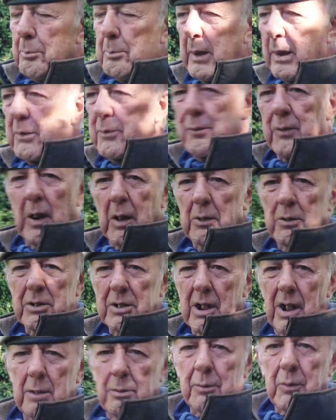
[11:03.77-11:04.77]
big floats
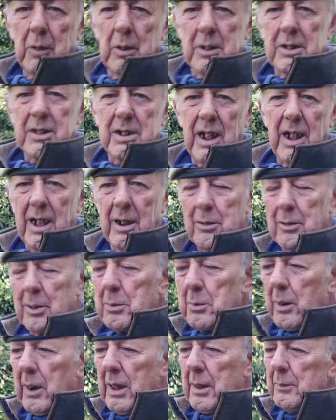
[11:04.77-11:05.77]
going through the town
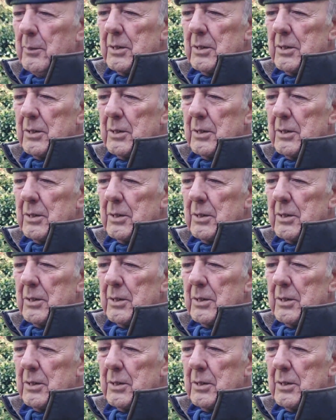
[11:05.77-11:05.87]
or whatever.